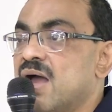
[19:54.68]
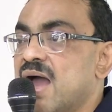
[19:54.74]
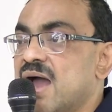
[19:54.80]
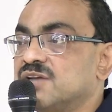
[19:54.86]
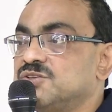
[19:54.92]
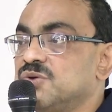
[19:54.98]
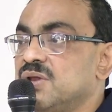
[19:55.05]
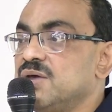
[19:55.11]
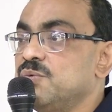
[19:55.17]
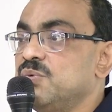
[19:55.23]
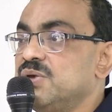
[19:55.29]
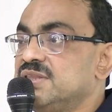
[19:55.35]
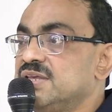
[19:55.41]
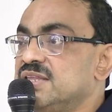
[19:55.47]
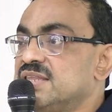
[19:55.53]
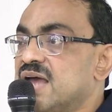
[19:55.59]
actually
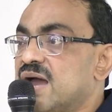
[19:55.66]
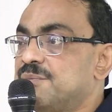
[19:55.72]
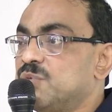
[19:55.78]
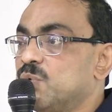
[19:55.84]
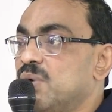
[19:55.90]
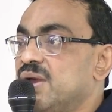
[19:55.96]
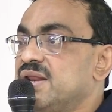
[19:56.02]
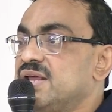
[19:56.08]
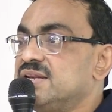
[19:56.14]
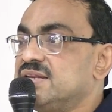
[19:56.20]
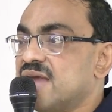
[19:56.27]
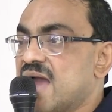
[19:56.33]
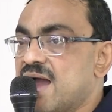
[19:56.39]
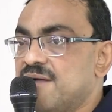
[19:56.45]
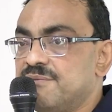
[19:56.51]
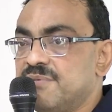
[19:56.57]
within the when it
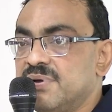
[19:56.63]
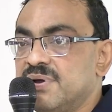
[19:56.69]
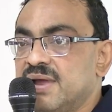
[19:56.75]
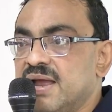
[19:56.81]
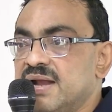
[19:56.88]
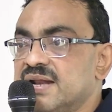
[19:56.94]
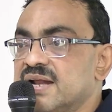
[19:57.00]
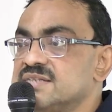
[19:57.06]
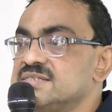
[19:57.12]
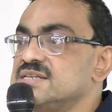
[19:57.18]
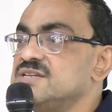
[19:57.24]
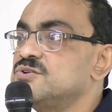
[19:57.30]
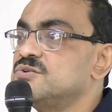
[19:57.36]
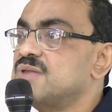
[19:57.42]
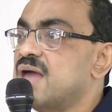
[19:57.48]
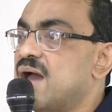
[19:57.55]
enters
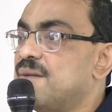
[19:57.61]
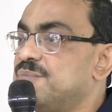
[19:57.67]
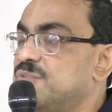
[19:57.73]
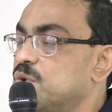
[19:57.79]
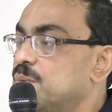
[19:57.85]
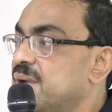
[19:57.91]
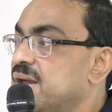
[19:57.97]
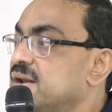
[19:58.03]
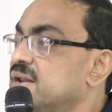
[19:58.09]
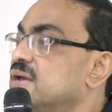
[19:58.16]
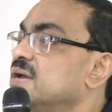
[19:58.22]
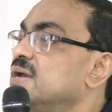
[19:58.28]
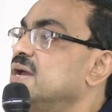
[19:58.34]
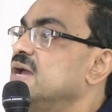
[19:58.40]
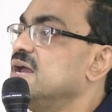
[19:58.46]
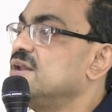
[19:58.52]
into the abdomen,
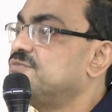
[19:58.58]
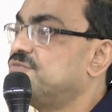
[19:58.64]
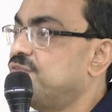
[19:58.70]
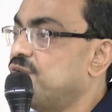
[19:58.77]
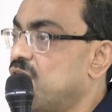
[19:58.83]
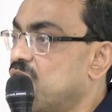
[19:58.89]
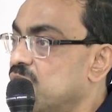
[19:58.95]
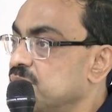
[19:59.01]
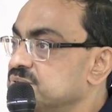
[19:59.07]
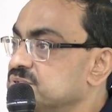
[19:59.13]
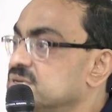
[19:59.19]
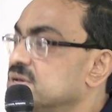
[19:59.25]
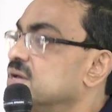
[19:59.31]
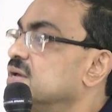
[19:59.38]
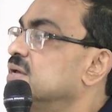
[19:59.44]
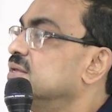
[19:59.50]
it
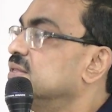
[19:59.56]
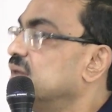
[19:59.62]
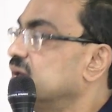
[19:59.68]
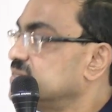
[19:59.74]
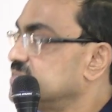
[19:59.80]
forms the